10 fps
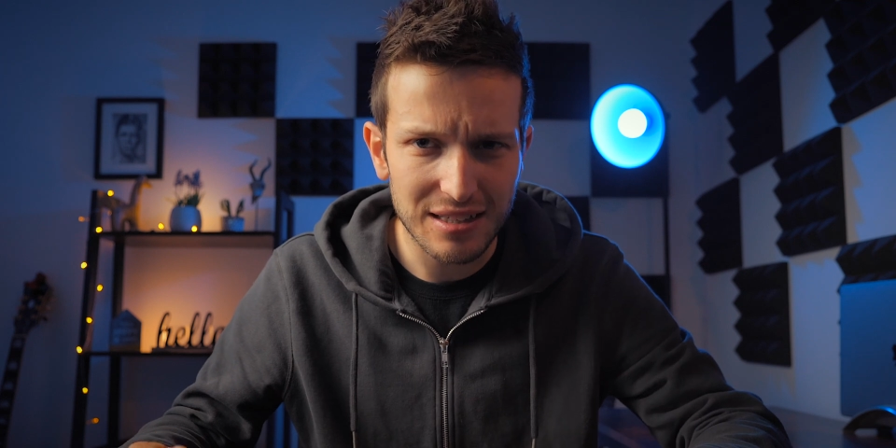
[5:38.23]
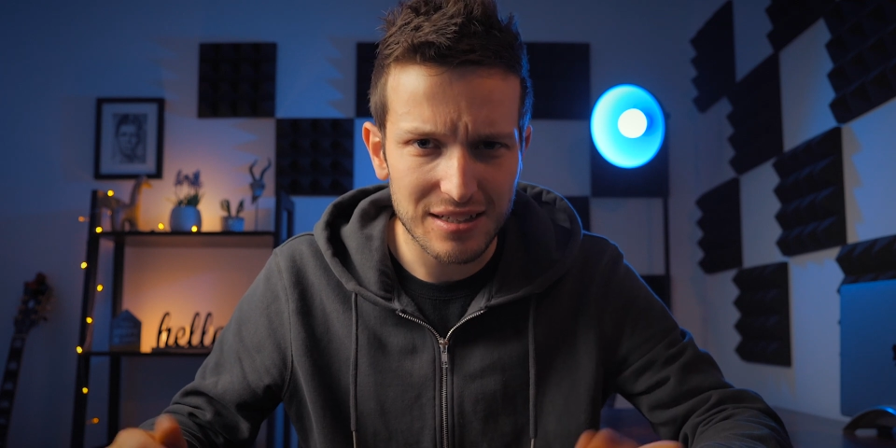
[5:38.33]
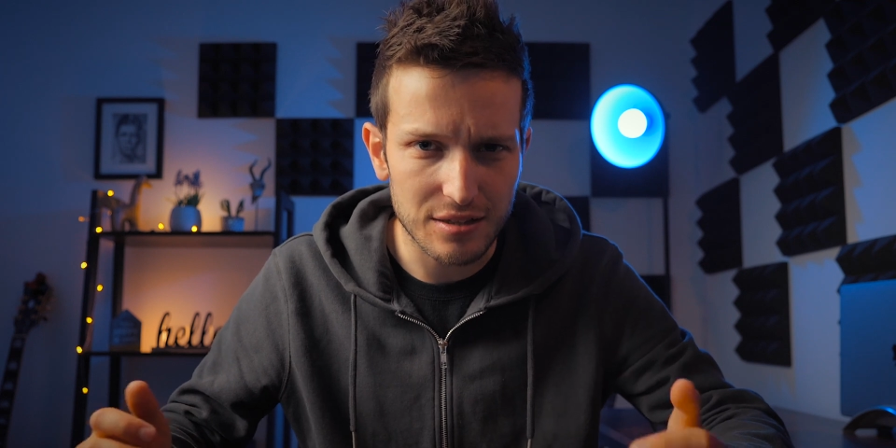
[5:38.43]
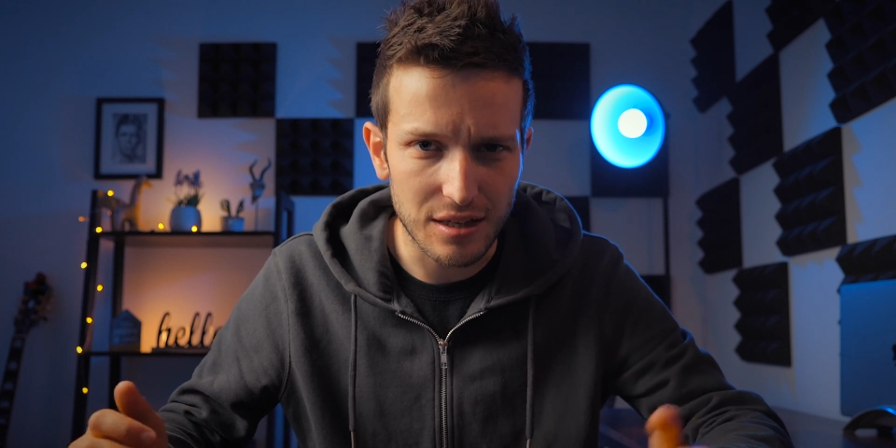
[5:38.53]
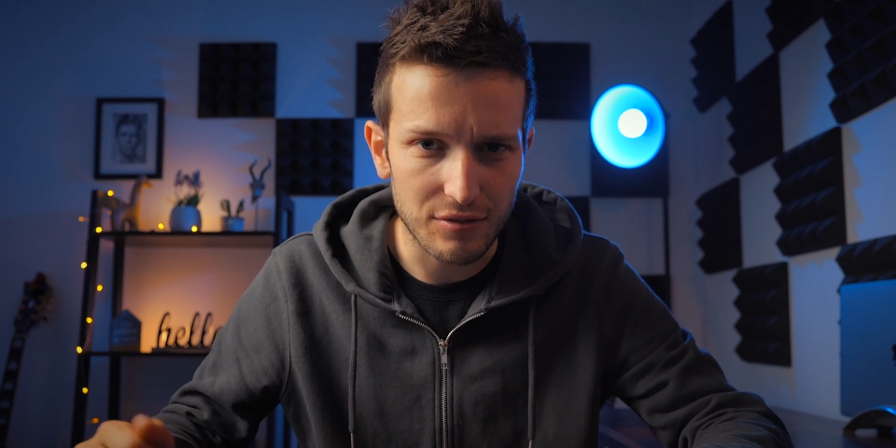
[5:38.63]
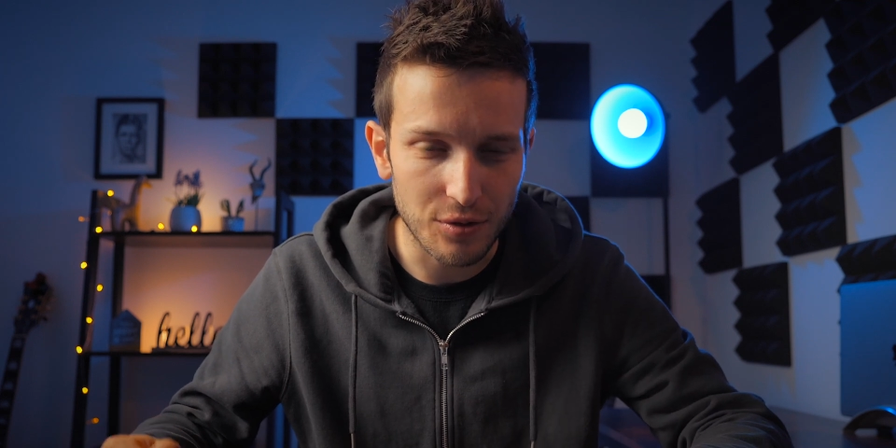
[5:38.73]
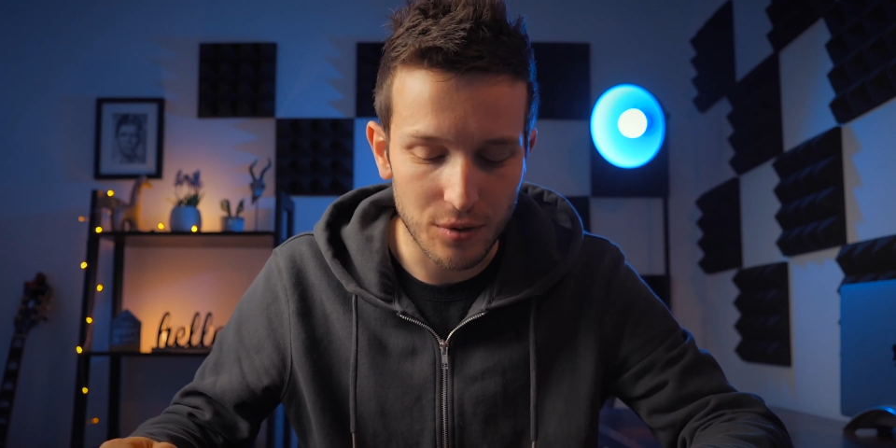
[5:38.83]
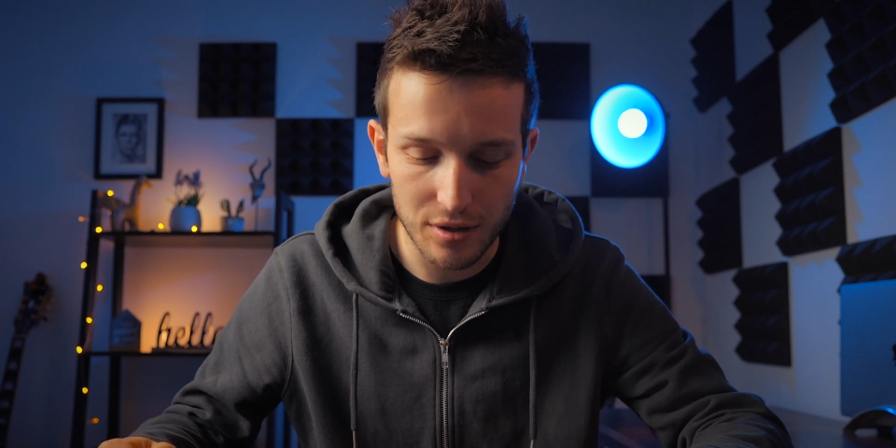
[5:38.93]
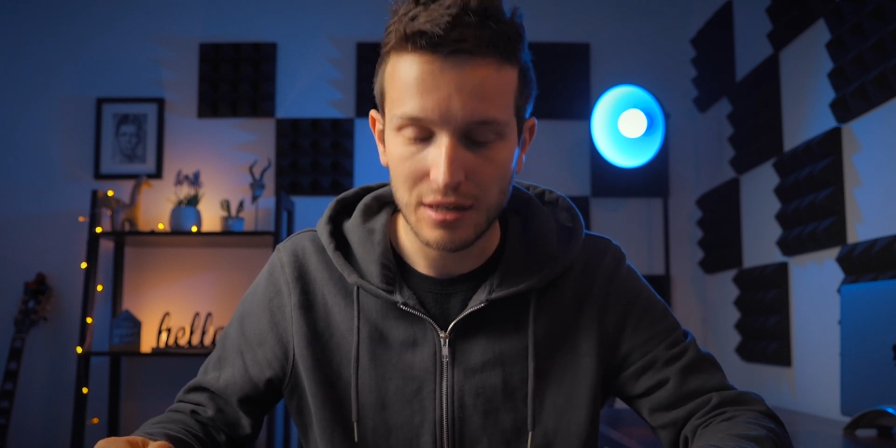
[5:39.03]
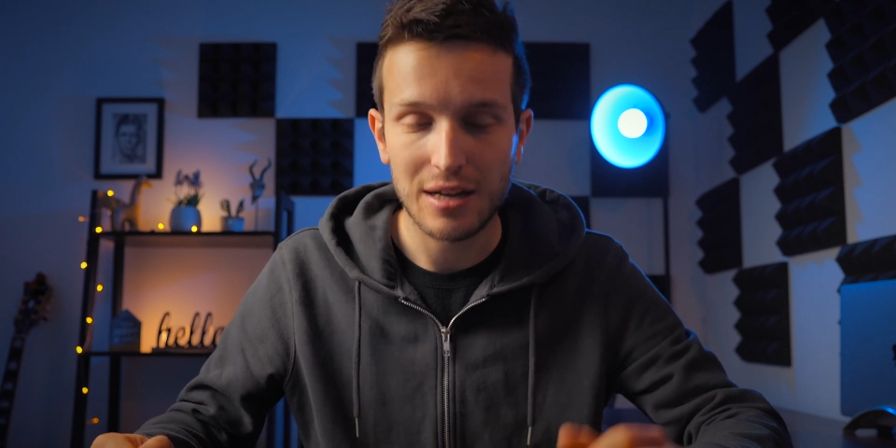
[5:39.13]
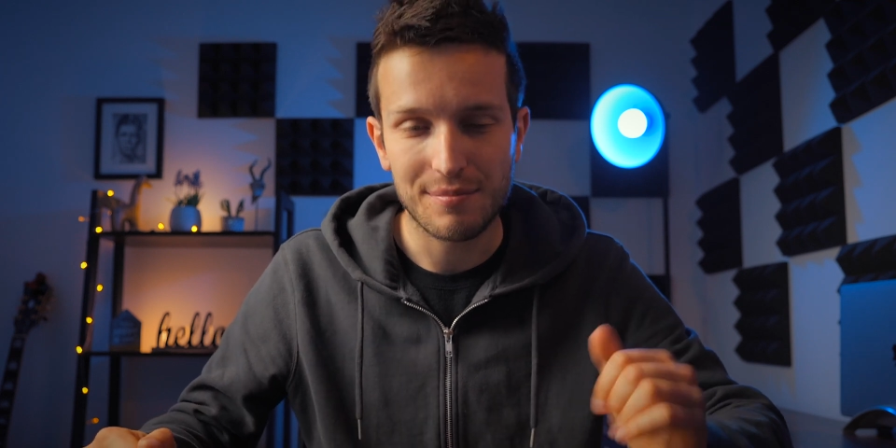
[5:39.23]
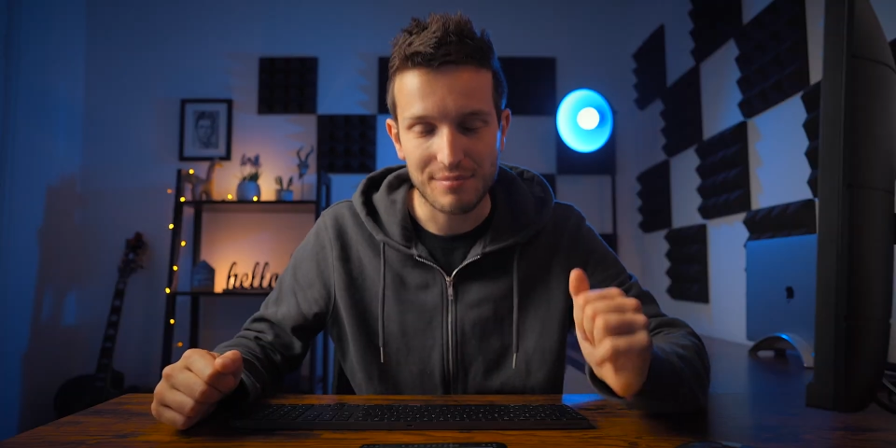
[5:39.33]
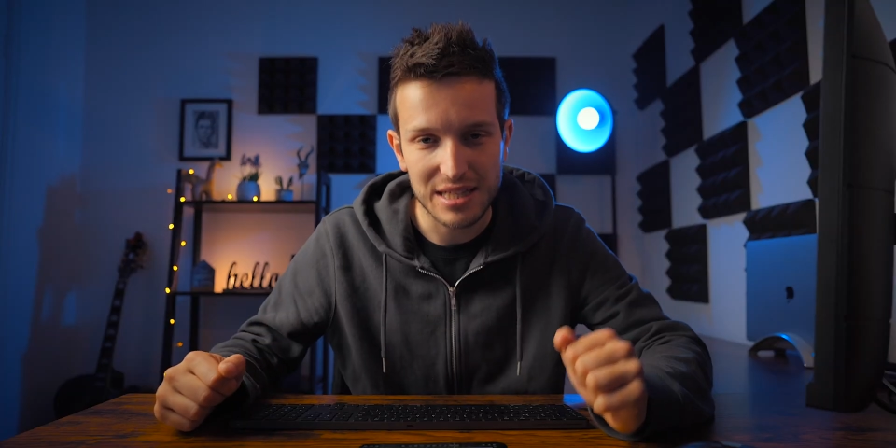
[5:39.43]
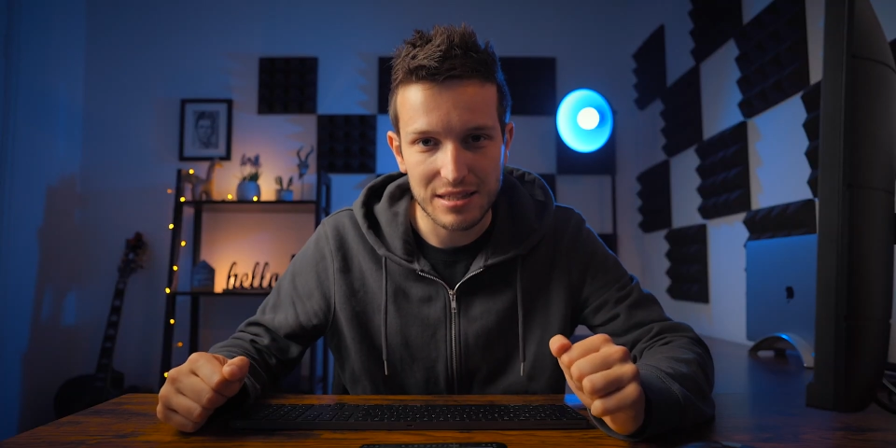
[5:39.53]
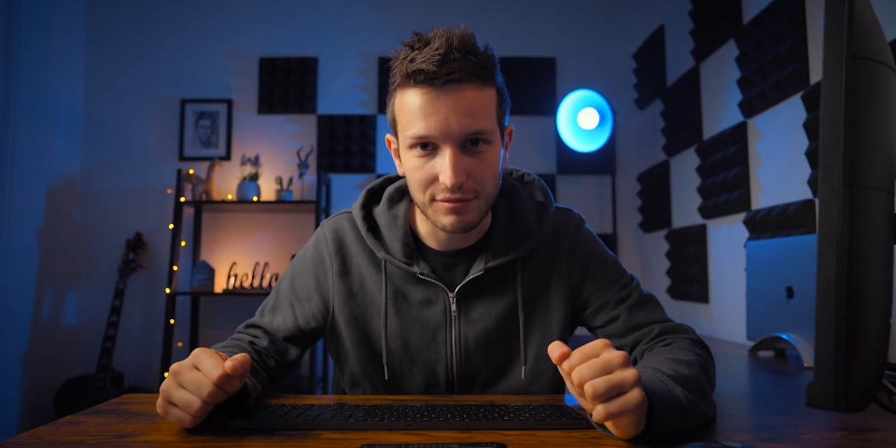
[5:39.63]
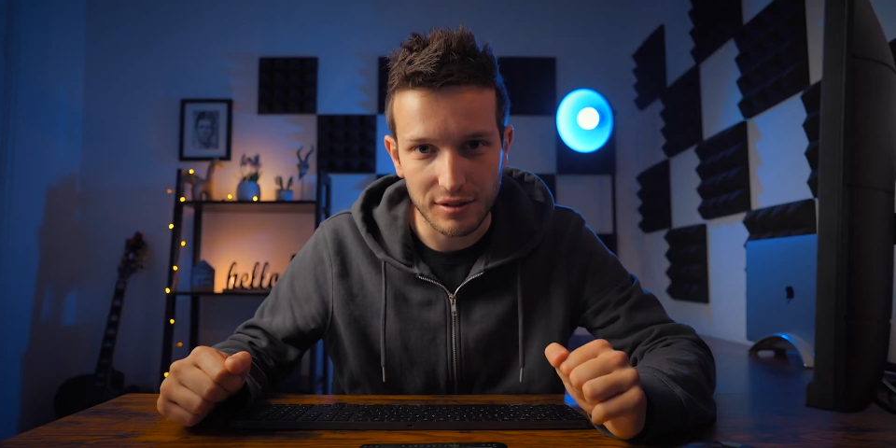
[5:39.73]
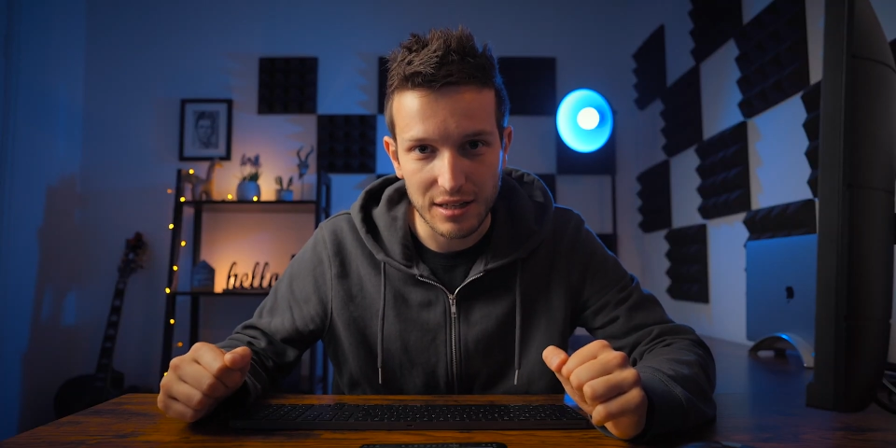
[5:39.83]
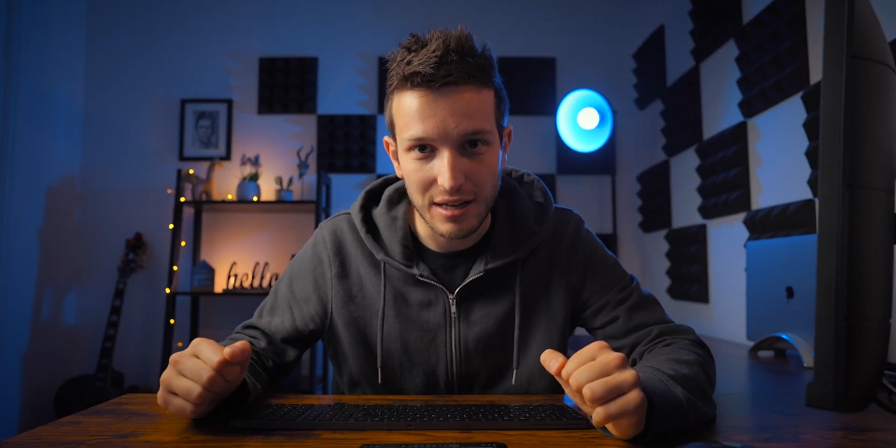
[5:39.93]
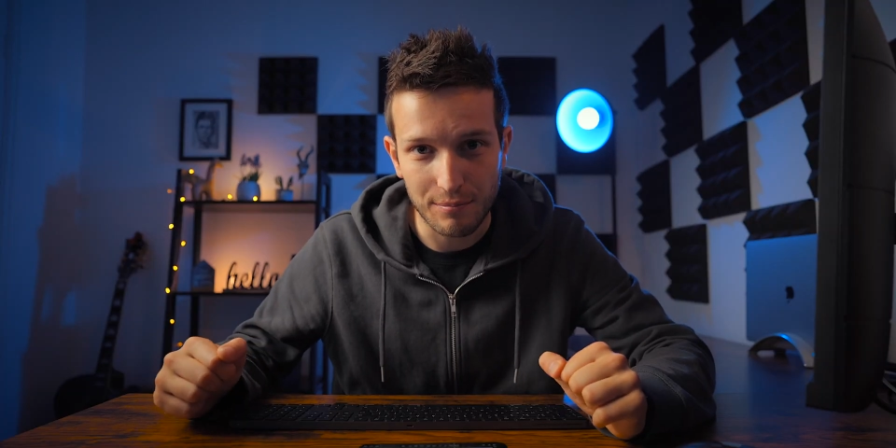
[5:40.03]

That's not even a word, massively